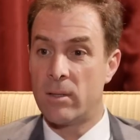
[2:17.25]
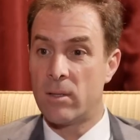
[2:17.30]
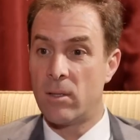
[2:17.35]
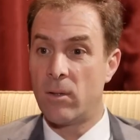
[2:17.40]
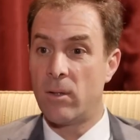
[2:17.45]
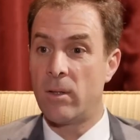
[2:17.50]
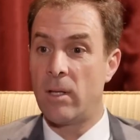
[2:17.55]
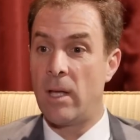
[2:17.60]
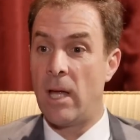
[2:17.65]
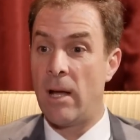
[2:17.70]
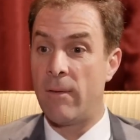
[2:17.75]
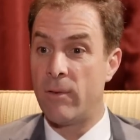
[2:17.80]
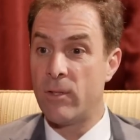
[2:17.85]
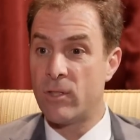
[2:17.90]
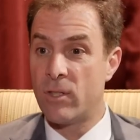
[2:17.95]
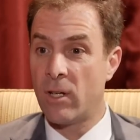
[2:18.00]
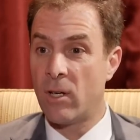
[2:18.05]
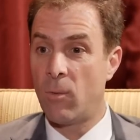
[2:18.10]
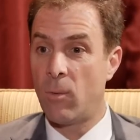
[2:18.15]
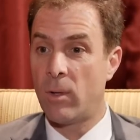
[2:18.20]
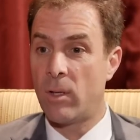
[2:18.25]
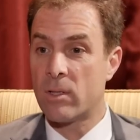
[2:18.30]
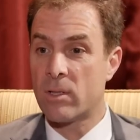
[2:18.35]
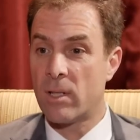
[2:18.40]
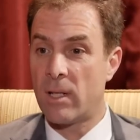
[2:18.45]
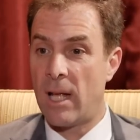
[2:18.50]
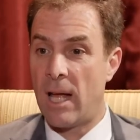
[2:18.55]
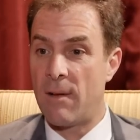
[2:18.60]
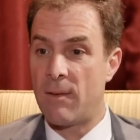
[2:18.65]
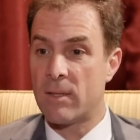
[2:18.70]
So every yes. single one is
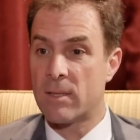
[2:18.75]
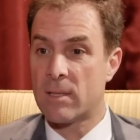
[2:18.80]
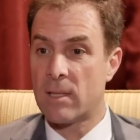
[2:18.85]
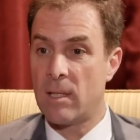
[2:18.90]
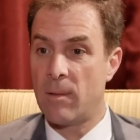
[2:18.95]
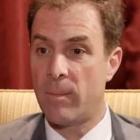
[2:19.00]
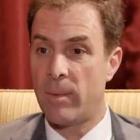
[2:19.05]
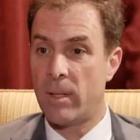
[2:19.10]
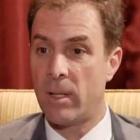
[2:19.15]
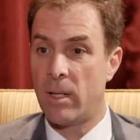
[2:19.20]
going to have a slip.